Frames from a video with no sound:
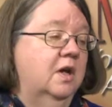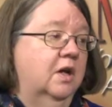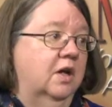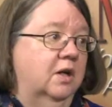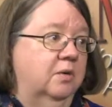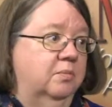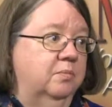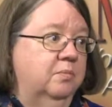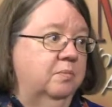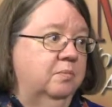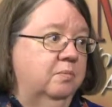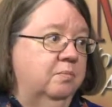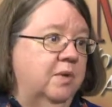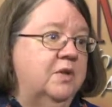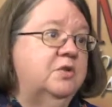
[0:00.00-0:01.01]
Mm-hmm.
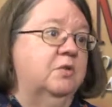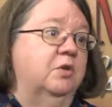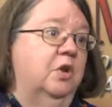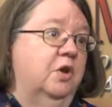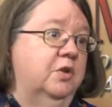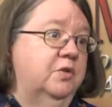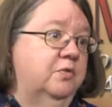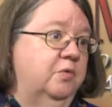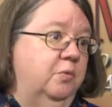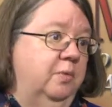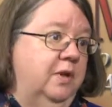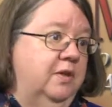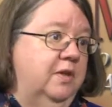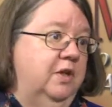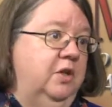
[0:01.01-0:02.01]
Muscle loss, for
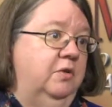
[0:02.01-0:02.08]
one thing.